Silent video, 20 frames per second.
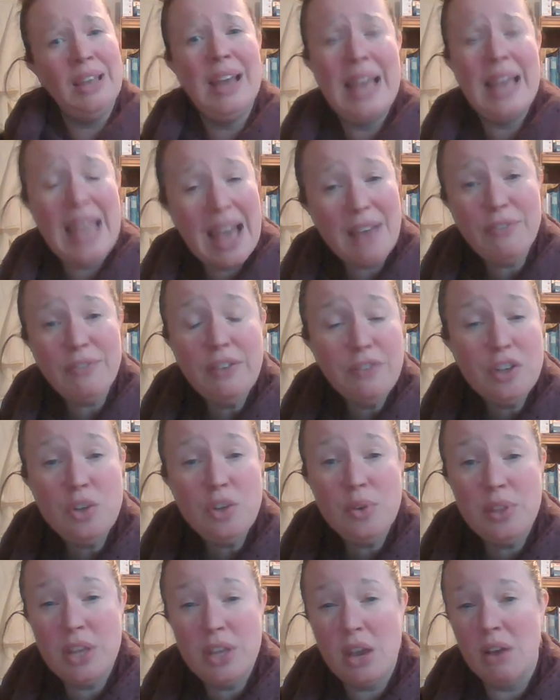I have given
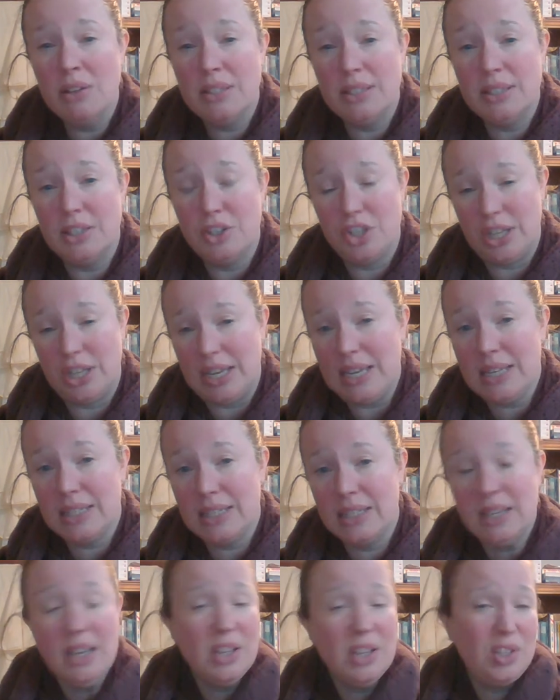you the answer
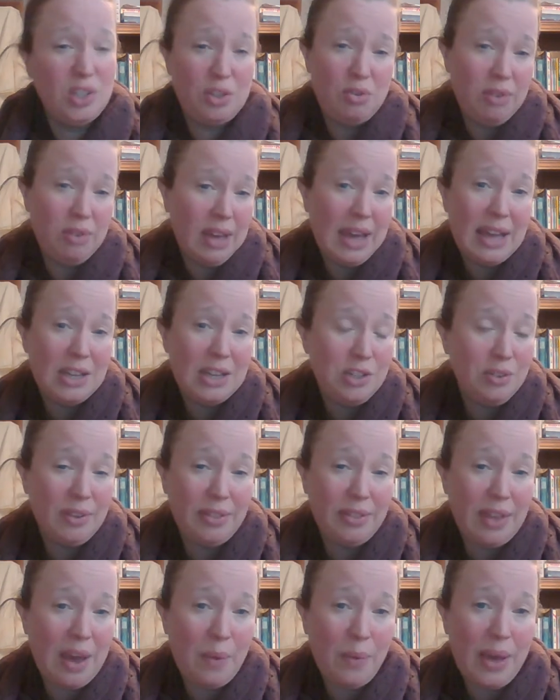sheet, so you can do
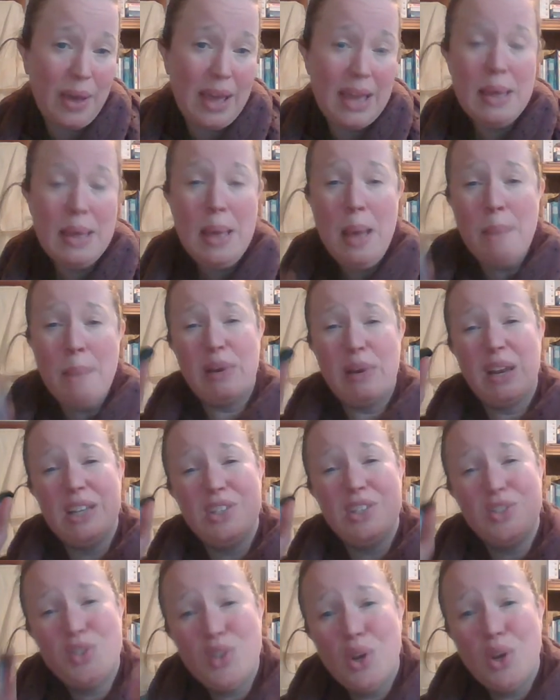it that way, but
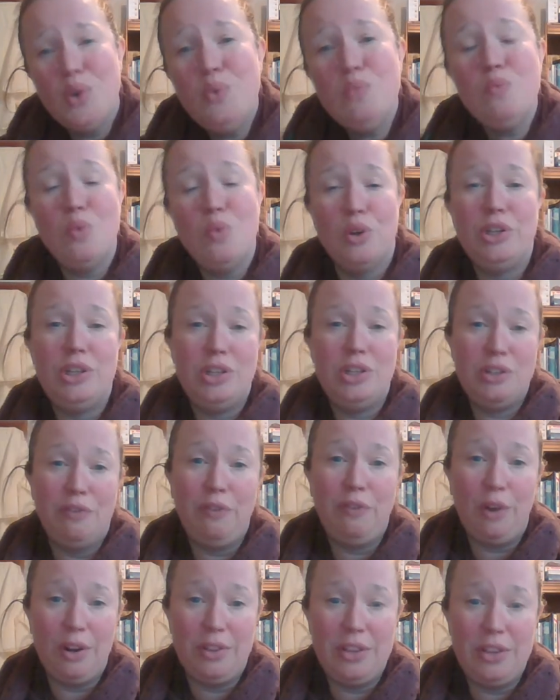I don't want you to
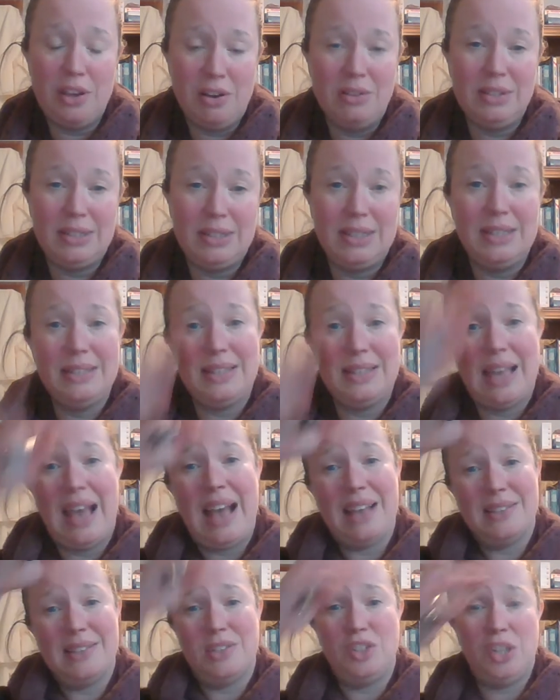follow the answers
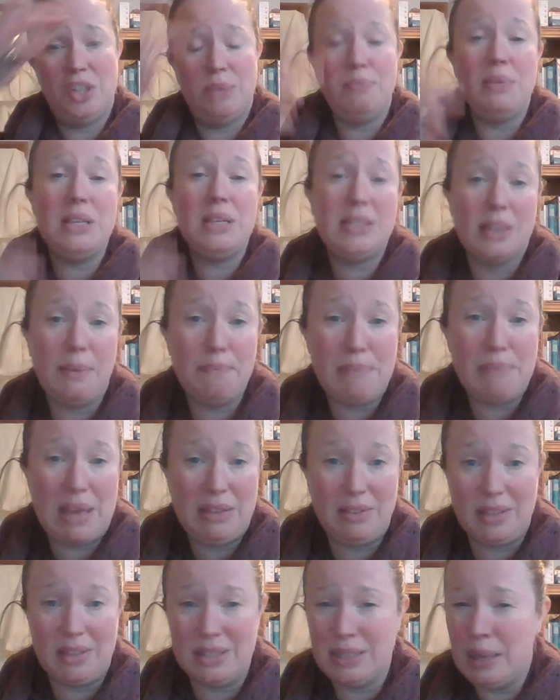as a chimney sum
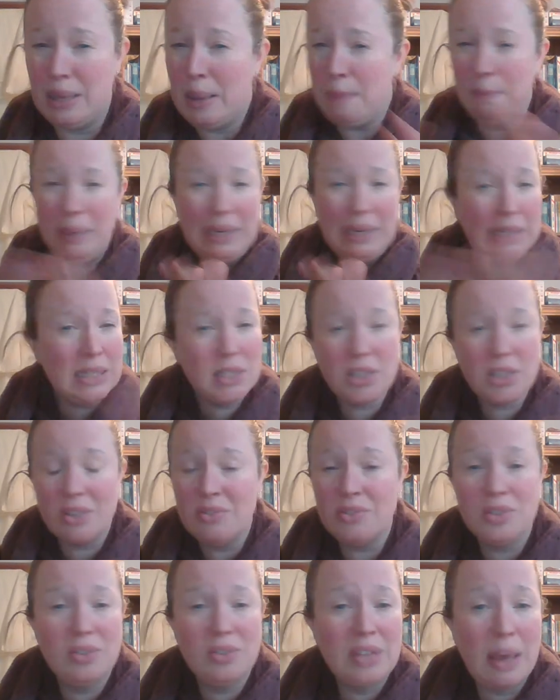method. Please
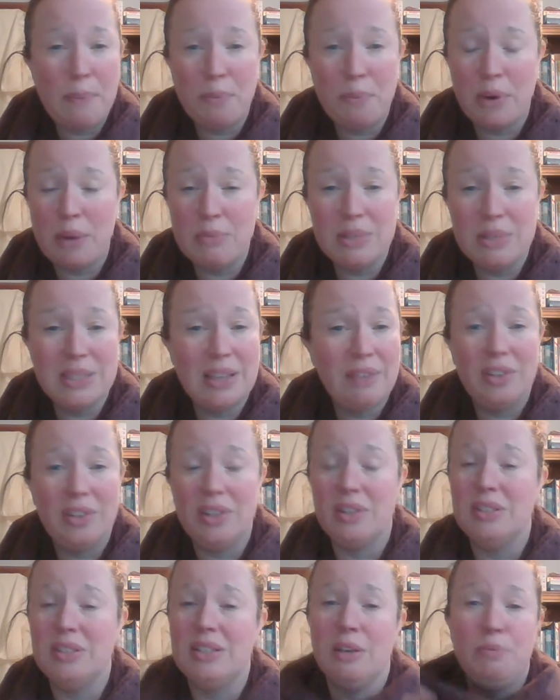don't do that, Primary
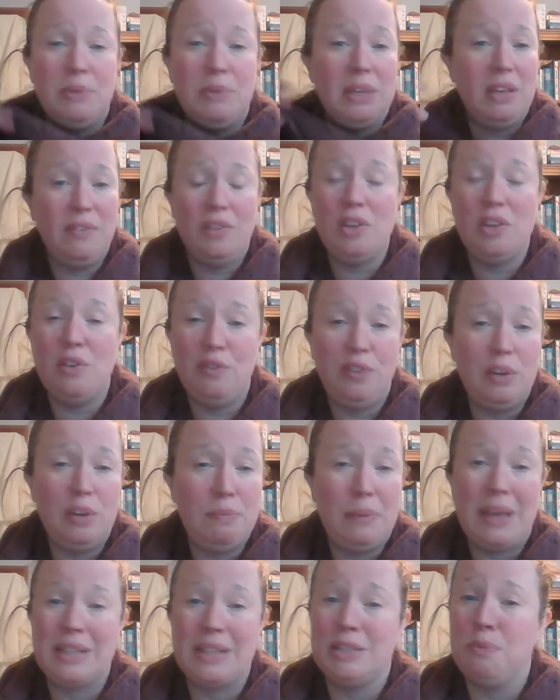7, because I'll be giving you
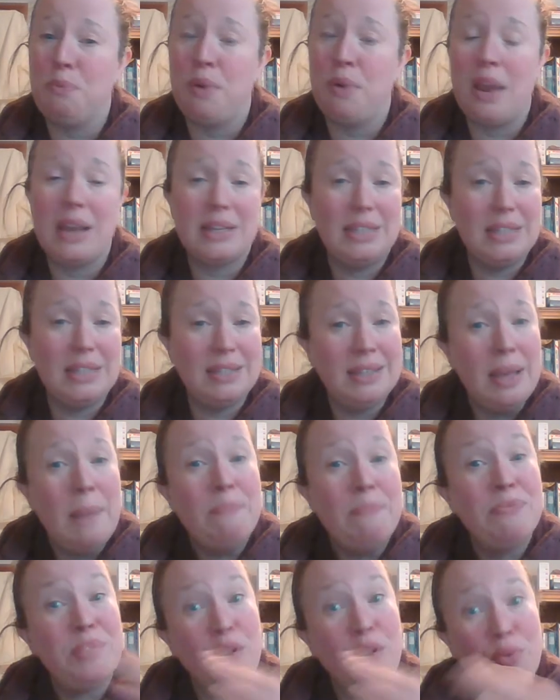feedback to practice
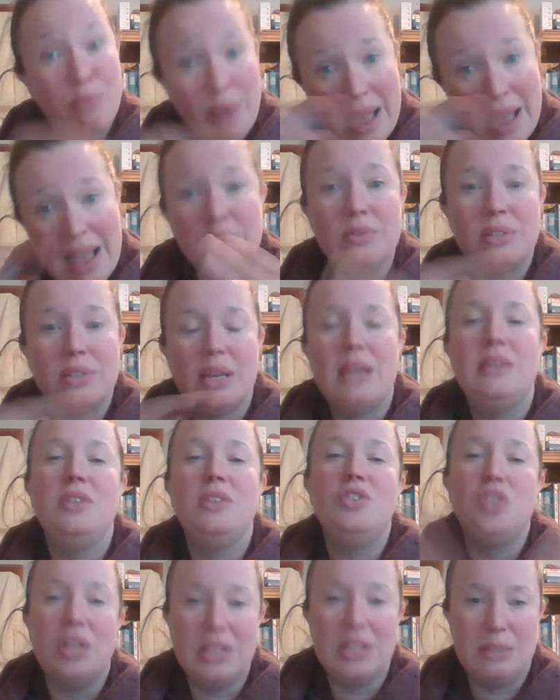the round and
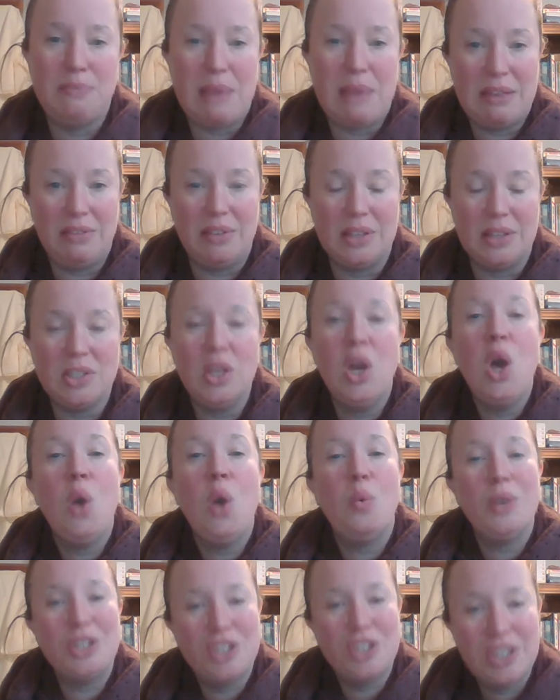adjust method,
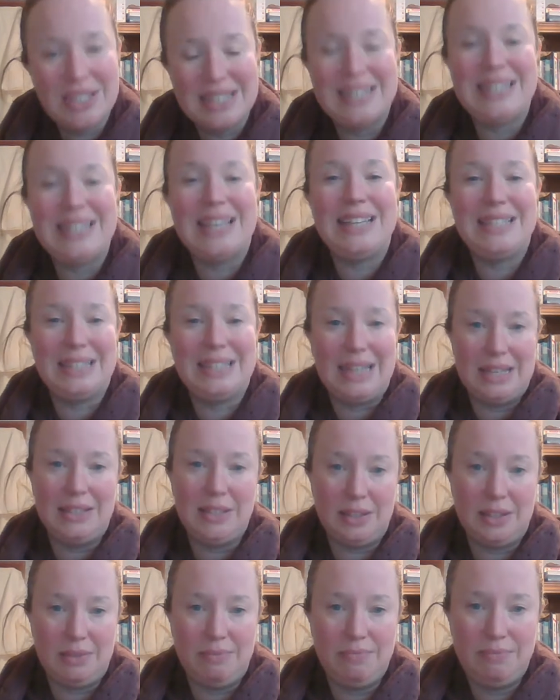which is today's
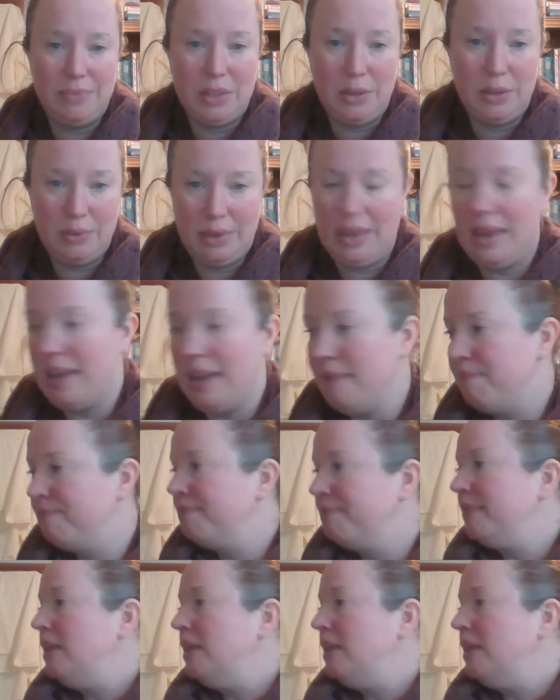lesson. Okay.